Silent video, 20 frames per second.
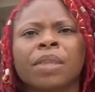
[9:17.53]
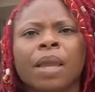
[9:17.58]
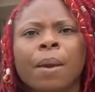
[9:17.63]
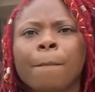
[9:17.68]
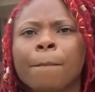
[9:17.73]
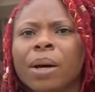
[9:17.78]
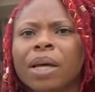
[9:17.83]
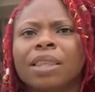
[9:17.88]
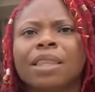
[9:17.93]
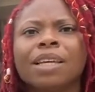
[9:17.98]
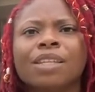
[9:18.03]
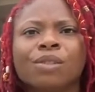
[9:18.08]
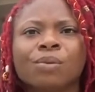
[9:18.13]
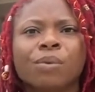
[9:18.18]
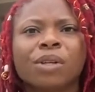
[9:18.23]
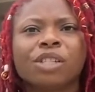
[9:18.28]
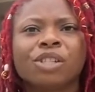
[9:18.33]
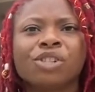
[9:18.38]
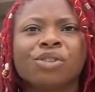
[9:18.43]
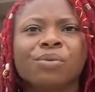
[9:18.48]
But that's
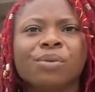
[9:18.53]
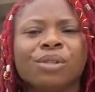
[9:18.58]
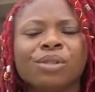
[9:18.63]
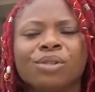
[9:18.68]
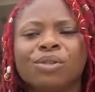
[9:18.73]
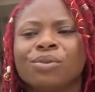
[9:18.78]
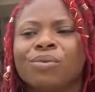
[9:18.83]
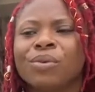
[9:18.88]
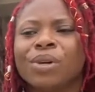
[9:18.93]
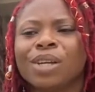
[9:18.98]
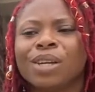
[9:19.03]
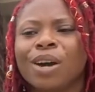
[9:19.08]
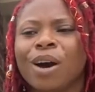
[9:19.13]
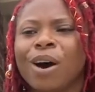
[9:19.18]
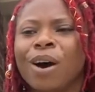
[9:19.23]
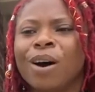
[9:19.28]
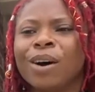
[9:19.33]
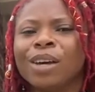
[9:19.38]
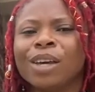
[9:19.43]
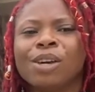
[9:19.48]
what she was doing,
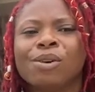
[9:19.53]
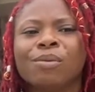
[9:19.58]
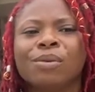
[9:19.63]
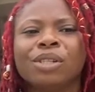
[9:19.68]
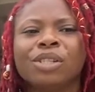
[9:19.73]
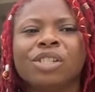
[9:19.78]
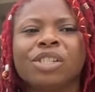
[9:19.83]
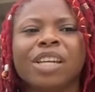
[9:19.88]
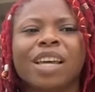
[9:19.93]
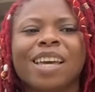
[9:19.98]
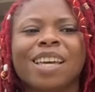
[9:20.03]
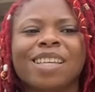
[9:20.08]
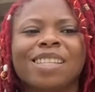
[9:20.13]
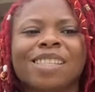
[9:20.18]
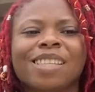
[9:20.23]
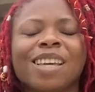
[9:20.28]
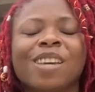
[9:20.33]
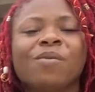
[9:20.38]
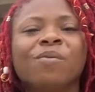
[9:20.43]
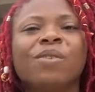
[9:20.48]
y'all. It was just,
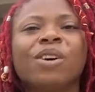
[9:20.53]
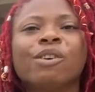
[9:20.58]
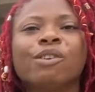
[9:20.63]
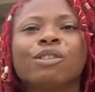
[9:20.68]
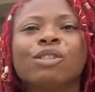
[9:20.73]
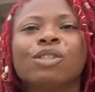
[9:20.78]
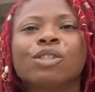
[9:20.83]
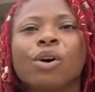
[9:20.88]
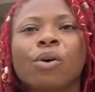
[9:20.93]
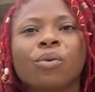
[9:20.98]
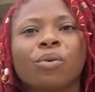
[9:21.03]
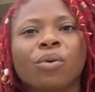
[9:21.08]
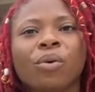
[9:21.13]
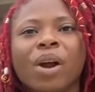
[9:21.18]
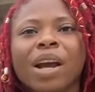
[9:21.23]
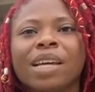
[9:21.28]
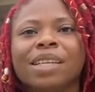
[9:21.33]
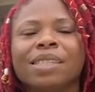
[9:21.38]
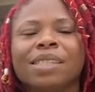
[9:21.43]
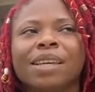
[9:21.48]
it felt so
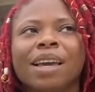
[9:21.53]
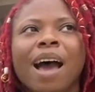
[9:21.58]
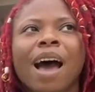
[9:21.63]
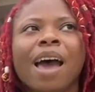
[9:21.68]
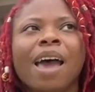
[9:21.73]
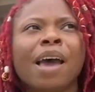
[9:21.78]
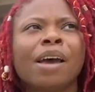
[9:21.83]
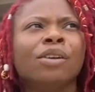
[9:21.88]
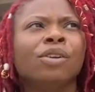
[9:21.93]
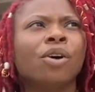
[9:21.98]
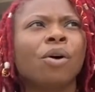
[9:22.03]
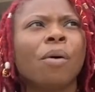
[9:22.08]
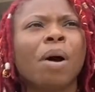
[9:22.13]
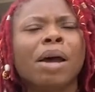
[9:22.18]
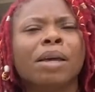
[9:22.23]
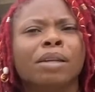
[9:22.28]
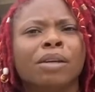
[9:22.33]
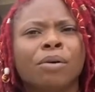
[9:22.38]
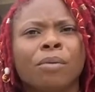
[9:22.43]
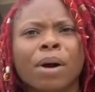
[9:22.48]
crazy. I had no
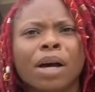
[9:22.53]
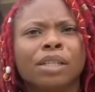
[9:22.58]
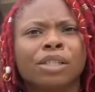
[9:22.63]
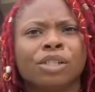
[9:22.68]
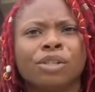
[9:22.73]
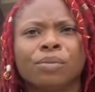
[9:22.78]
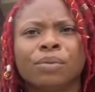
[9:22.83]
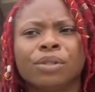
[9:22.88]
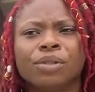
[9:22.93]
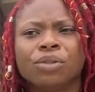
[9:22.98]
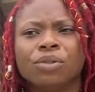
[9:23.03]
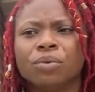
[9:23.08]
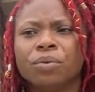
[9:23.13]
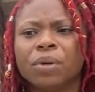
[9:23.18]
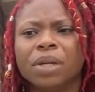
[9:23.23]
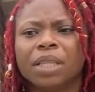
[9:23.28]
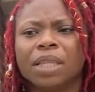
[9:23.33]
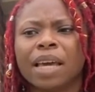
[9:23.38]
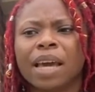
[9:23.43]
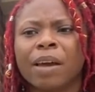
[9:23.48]
idea why she was
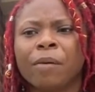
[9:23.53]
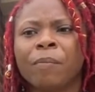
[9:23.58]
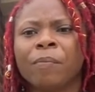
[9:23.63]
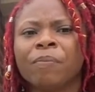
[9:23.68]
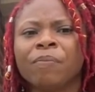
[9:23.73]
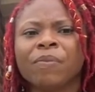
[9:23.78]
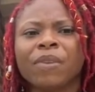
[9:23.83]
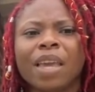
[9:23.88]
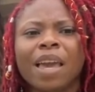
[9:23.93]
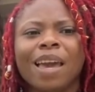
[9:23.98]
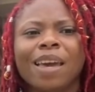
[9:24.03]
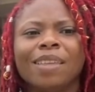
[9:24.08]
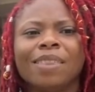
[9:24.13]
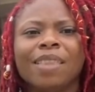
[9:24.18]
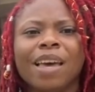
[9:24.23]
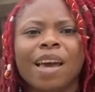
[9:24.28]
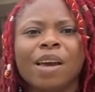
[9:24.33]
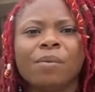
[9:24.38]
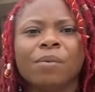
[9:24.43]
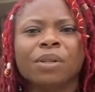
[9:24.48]
doing that. And
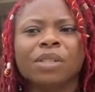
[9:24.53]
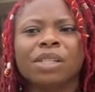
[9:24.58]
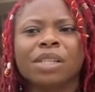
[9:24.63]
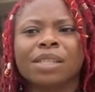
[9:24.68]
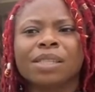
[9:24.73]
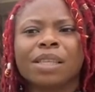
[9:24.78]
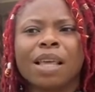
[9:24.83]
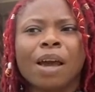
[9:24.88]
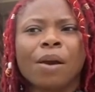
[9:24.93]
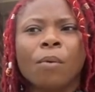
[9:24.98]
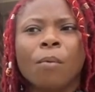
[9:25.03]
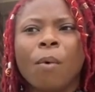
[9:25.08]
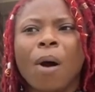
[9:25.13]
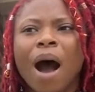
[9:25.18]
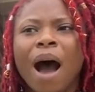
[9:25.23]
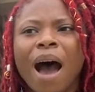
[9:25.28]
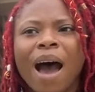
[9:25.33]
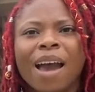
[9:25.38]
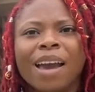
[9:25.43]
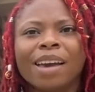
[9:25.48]
they were just like,
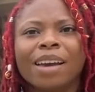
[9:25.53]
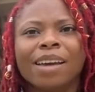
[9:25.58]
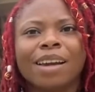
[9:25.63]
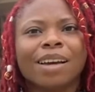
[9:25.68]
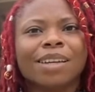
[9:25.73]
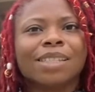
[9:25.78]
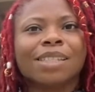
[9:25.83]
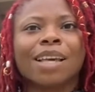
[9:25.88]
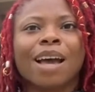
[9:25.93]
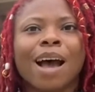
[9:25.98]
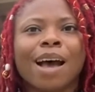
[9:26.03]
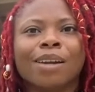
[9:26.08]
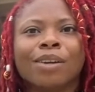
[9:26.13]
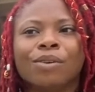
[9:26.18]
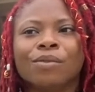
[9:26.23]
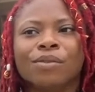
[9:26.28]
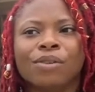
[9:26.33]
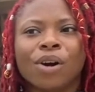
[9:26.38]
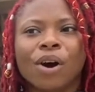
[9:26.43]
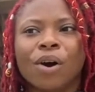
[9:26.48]
why? And I said, I
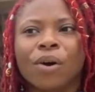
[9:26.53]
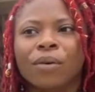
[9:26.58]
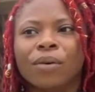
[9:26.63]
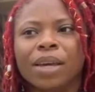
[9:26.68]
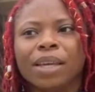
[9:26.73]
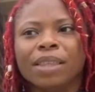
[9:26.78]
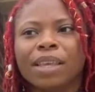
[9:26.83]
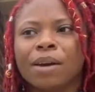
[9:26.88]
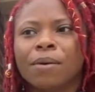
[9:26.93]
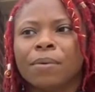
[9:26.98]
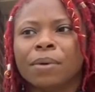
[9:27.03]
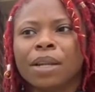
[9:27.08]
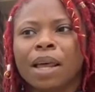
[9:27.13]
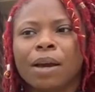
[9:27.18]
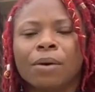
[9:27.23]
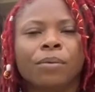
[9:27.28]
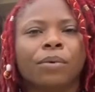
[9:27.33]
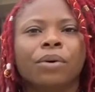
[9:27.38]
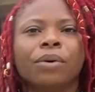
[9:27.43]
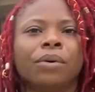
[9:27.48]
don't know. And they were
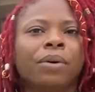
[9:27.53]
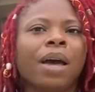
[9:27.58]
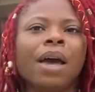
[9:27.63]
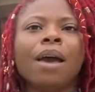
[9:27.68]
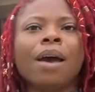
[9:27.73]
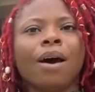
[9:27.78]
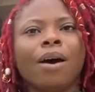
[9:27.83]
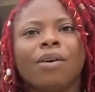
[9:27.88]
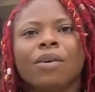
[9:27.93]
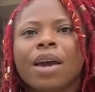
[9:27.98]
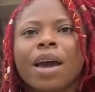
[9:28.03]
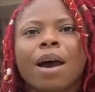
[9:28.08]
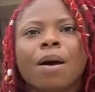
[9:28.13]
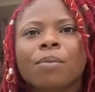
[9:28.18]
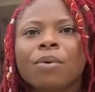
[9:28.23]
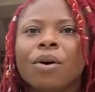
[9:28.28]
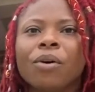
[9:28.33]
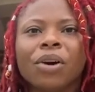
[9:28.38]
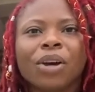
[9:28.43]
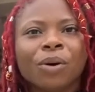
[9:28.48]
like, well, okay, I'm
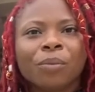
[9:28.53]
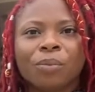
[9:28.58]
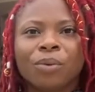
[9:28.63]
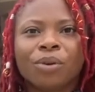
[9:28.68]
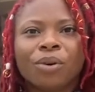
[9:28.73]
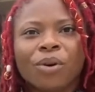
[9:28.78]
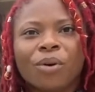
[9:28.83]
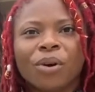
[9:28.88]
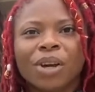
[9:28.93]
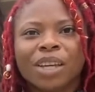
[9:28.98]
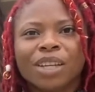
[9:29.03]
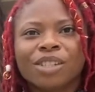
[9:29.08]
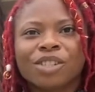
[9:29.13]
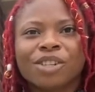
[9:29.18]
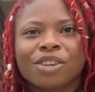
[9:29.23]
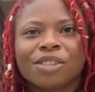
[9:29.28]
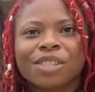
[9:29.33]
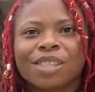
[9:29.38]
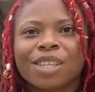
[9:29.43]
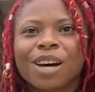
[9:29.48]
going to help you go and get
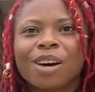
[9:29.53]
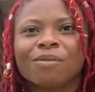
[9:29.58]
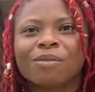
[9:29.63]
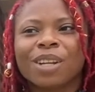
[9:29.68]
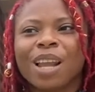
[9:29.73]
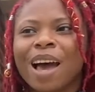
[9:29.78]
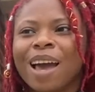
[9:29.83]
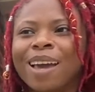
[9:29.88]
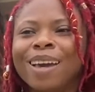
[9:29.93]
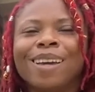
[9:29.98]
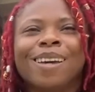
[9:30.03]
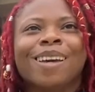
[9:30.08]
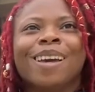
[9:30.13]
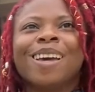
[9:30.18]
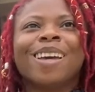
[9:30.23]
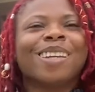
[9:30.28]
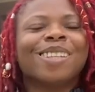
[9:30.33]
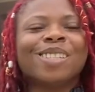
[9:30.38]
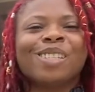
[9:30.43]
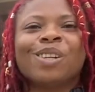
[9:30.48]
your stuff. Like,
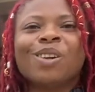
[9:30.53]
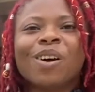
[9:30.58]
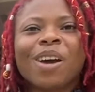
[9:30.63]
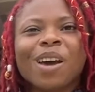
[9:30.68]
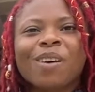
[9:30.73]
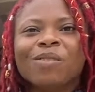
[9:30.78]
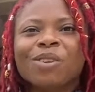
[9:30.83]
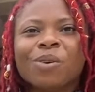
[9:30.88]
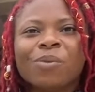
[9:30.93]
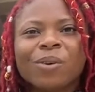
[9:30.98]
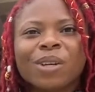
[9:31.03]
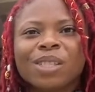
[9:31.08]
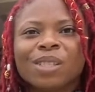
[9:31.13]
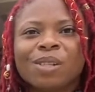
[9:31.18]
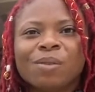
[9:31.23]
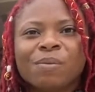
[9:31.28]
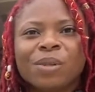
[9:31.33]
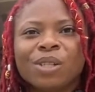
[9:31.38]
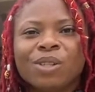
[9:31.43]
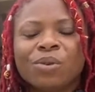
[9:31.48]
she don't have no reason to
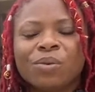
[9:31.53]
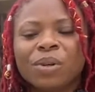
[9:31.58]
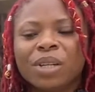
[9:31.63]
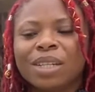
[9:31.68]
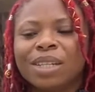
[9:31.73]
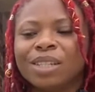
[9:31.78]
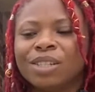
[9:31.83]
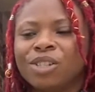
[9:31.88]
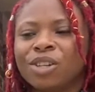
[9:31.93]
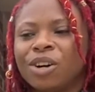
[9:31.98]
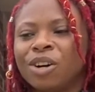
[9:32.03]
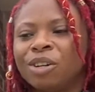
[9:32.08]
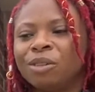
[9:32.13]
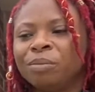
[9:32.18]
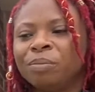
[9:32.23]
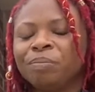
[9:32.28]
be doing this, y'all.